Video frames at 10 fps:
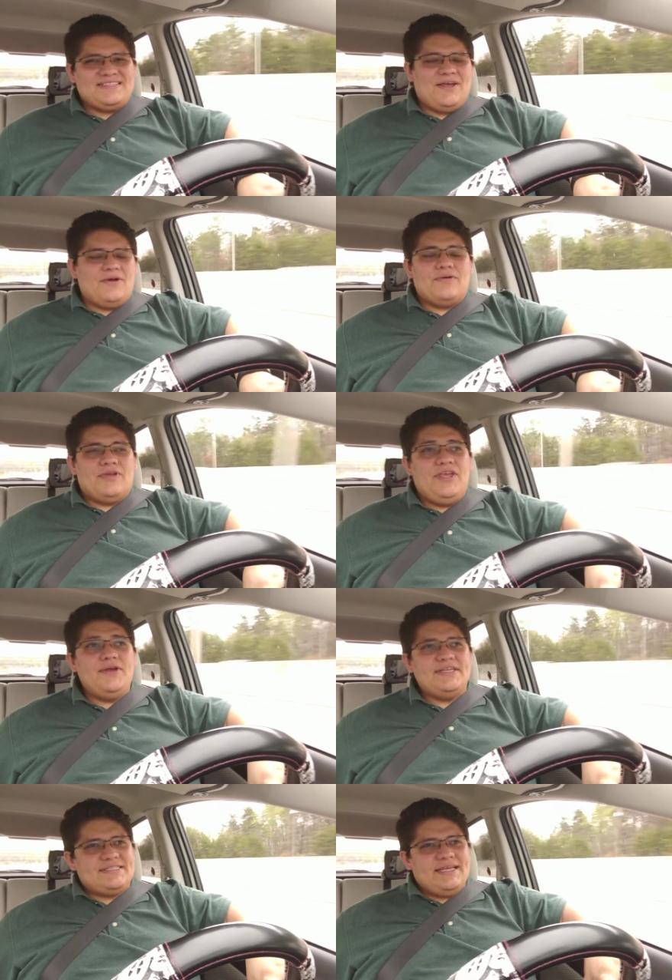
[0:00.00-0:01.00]
So,
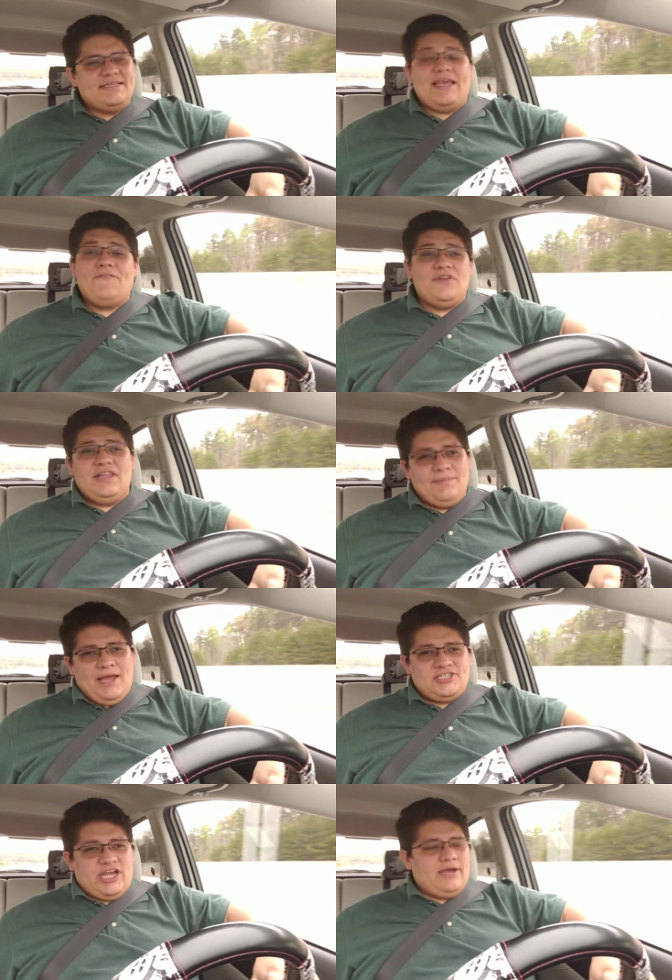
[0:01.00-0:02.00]
cutest thing. Definitely
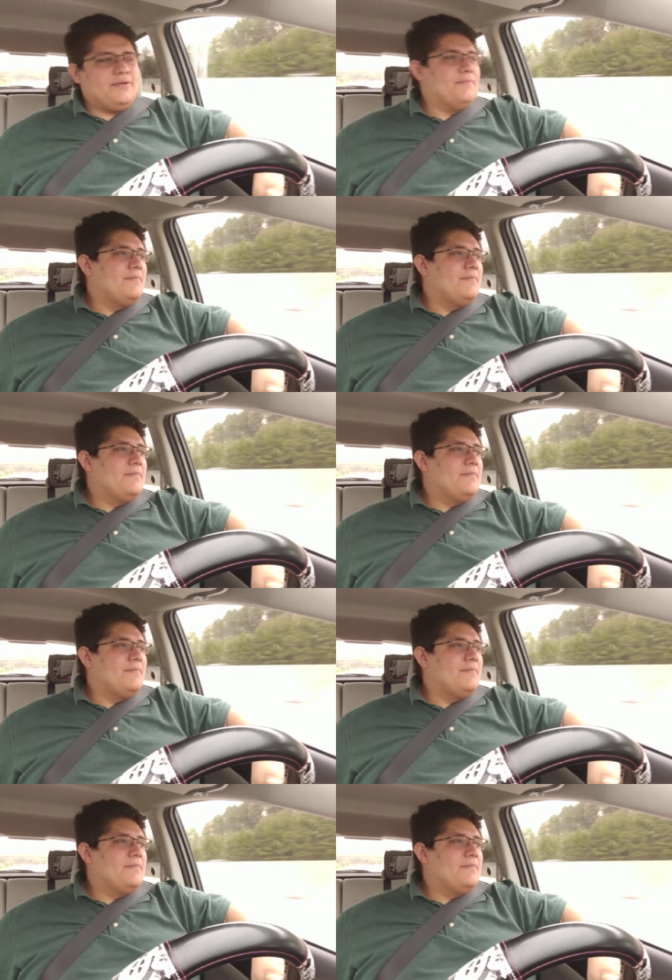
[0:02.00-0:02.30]
my child,